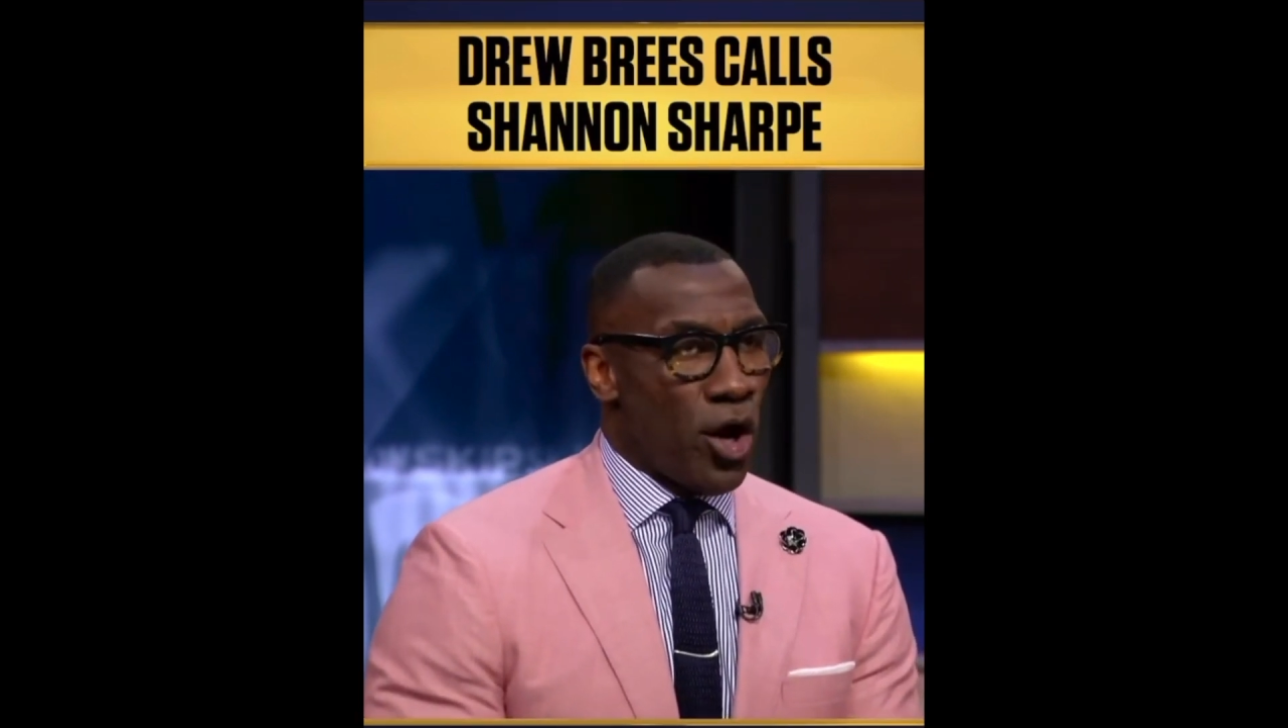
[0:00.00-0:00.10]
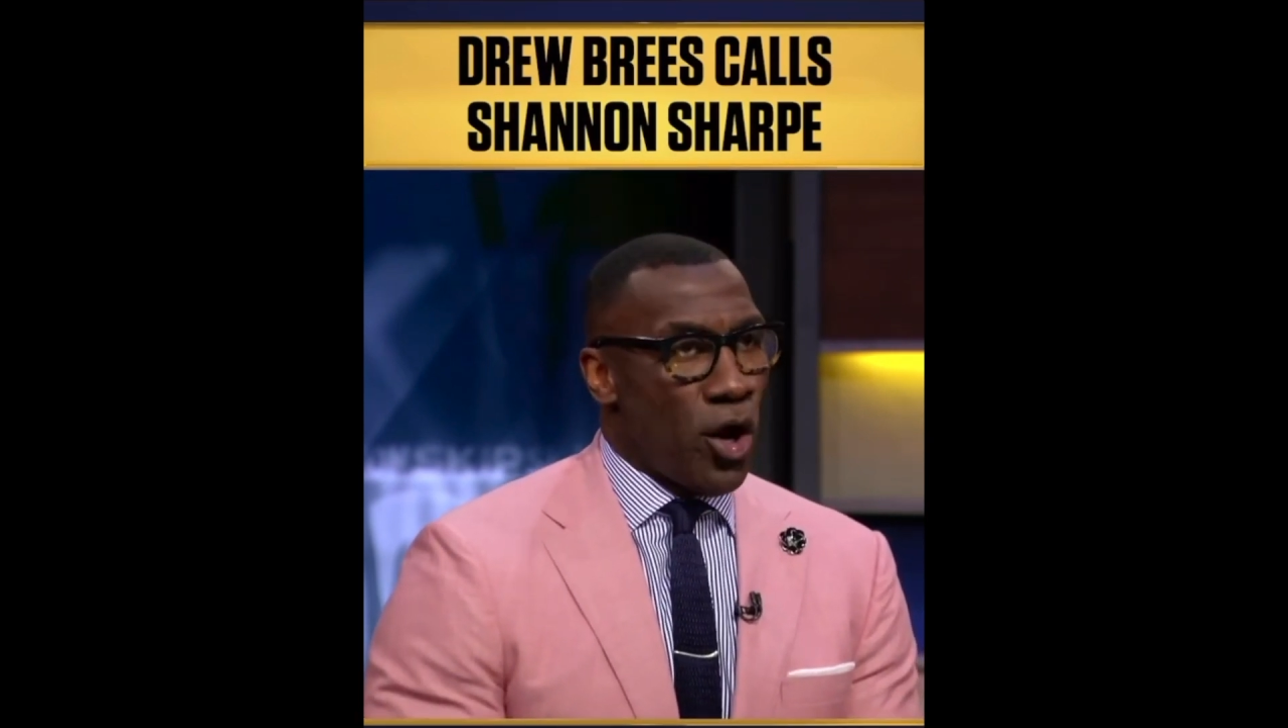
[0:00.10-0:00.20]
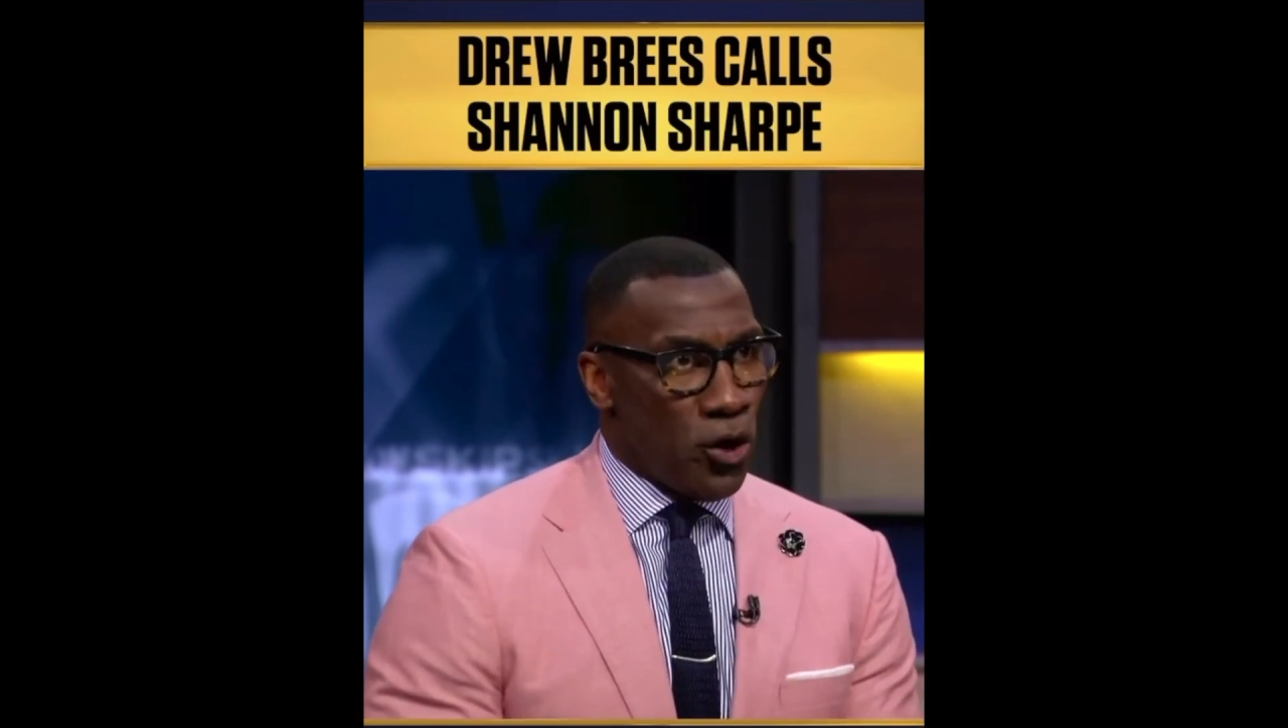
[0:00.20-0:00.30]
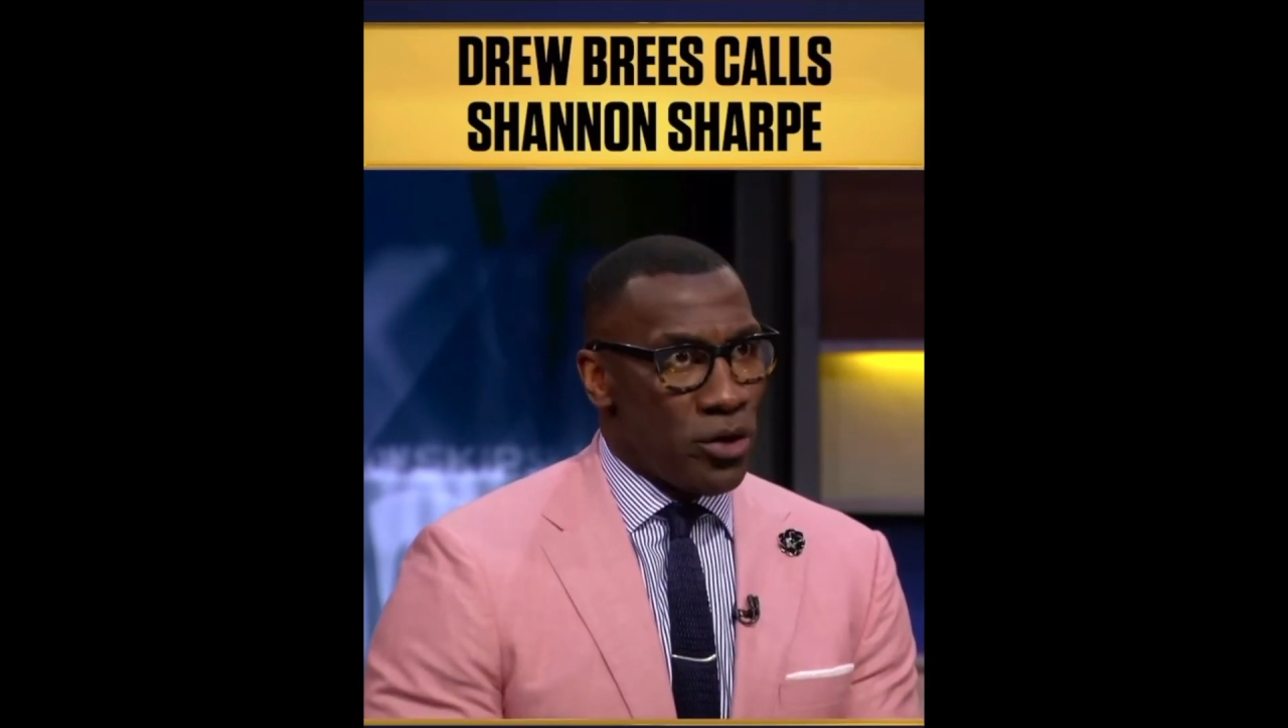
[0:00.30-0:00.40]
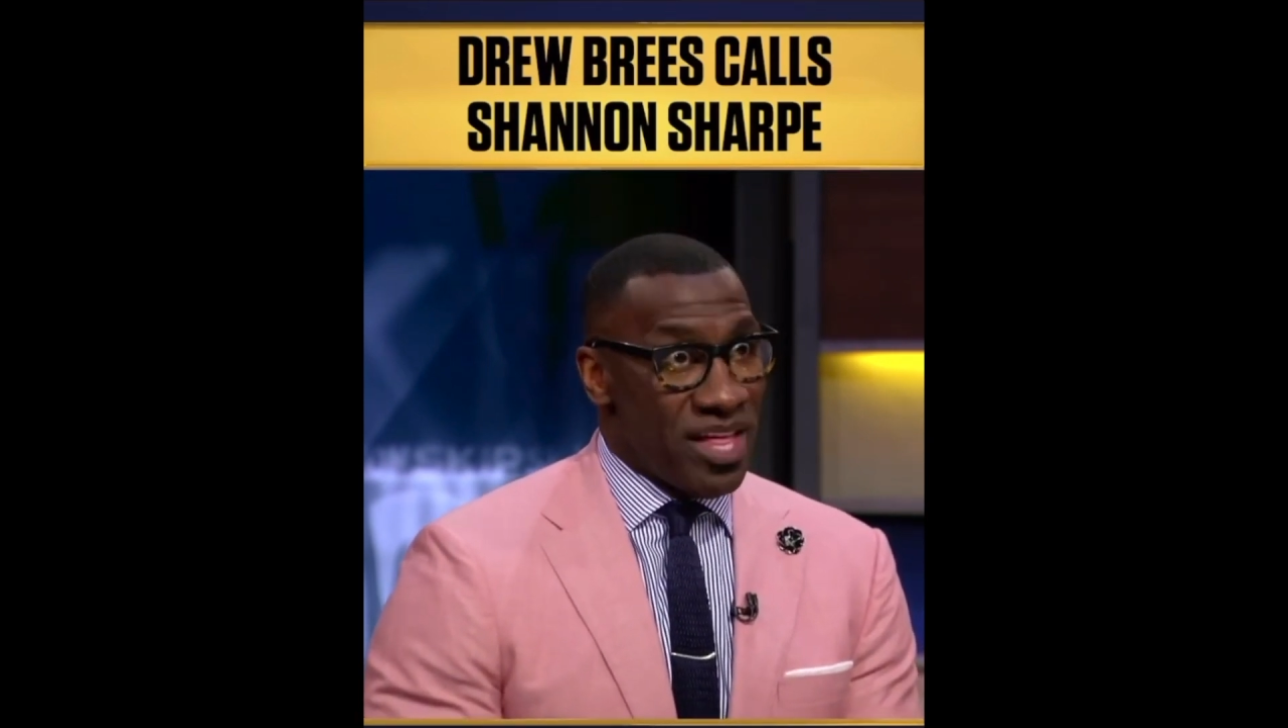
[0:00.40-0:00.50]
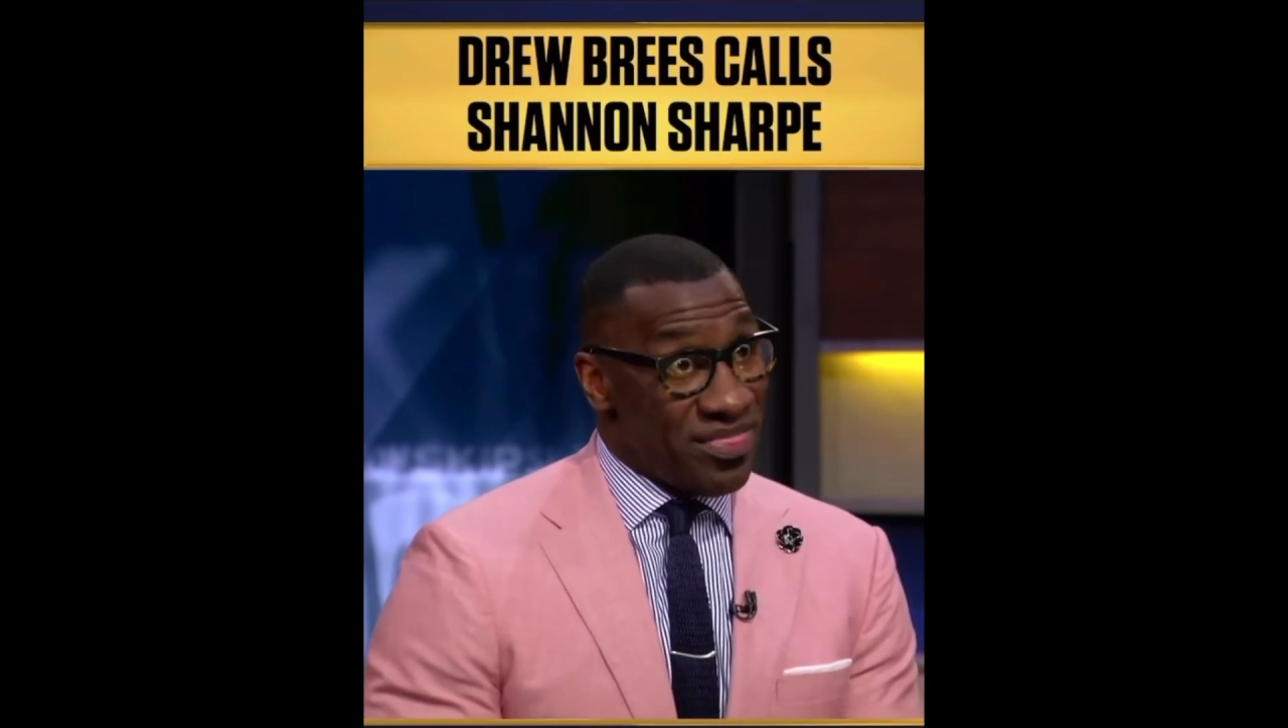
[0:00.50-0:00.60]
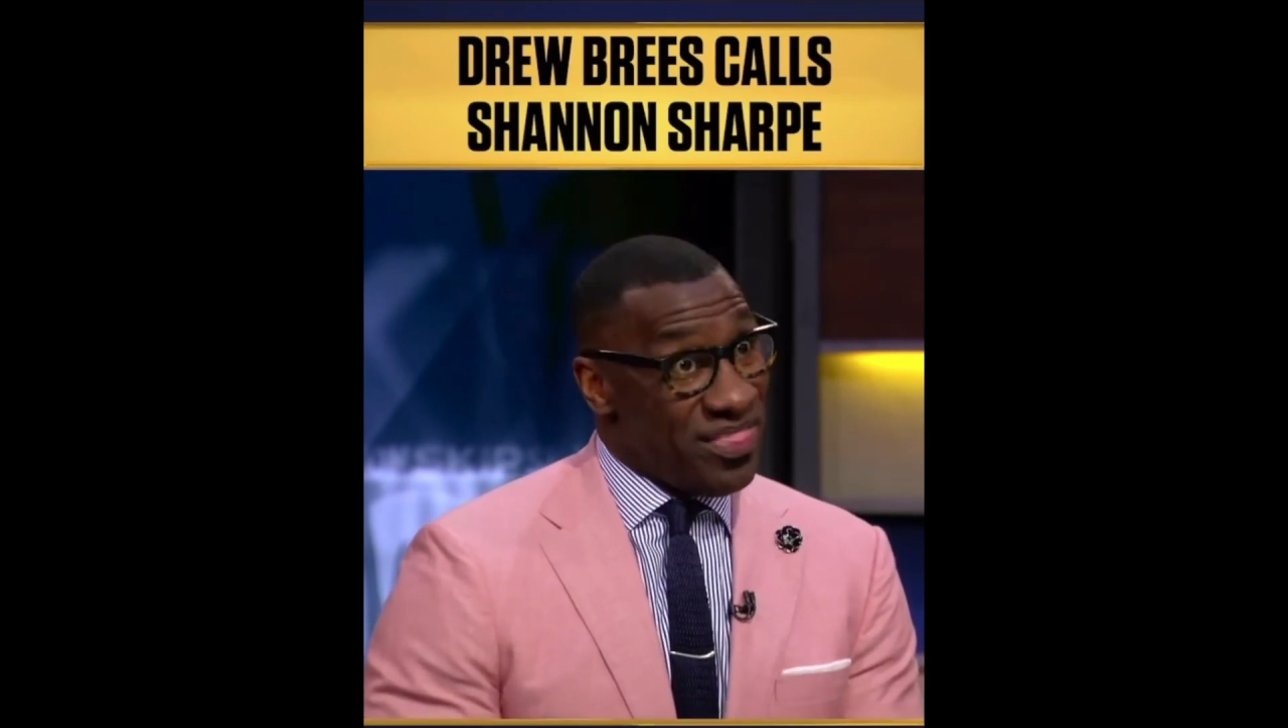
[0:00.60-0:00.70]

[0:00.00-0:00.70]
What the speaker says: hurt that